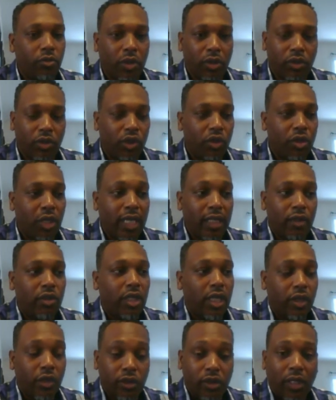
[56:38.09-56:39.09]
There, just like
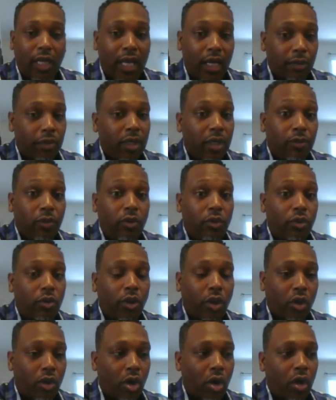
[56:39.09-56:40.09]
you said, there's a lot of people
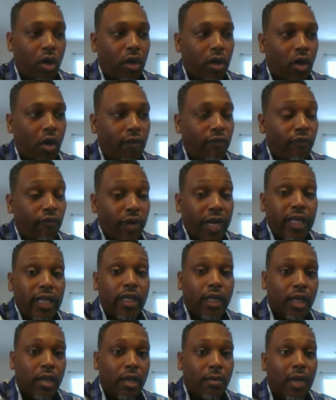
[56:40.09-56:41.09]
who are
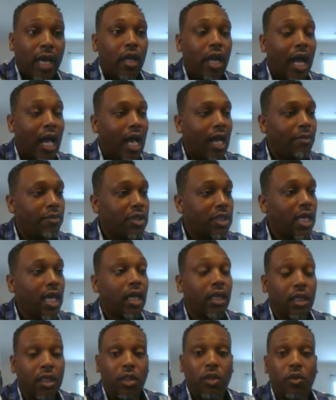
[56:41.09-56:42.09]
afraid to come out. I'm
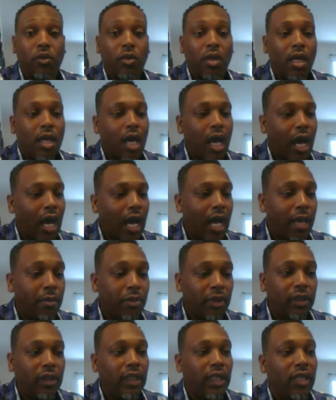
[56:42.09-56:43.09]
telling you,
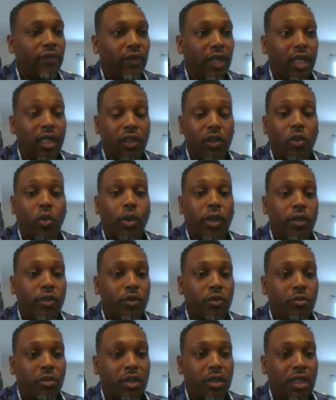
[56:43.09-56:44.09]
I believe it is
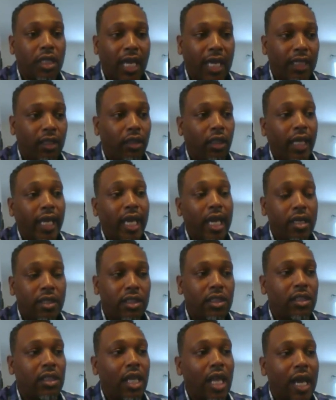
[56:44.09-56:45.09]
going to be a
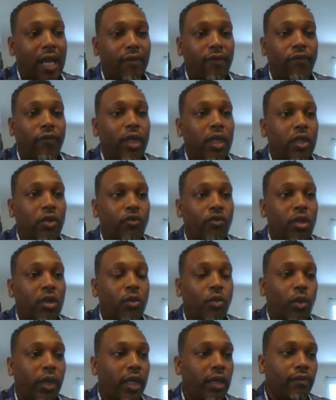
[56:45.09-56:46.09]
landslide
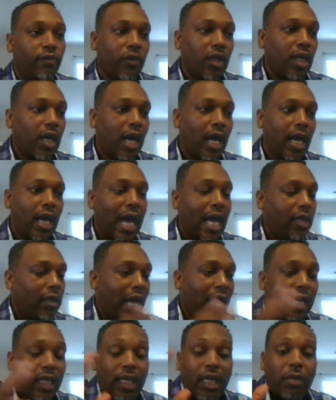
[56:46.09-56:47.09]
victory. With
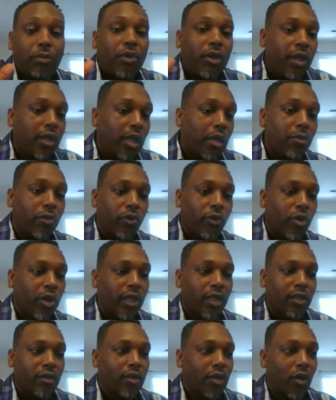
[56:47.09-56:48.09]
I can't put a number
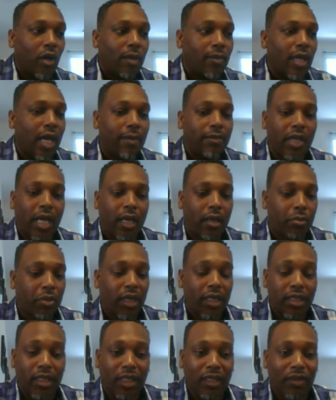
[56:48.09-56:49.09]
on it. I'm not a
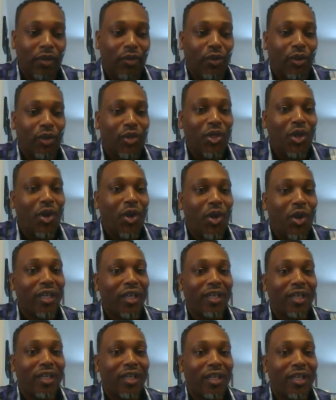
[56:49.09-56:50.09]
pundit or
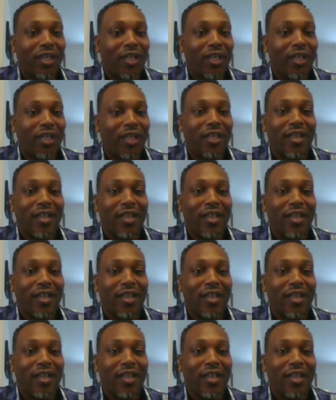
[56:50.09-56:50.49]
talking head.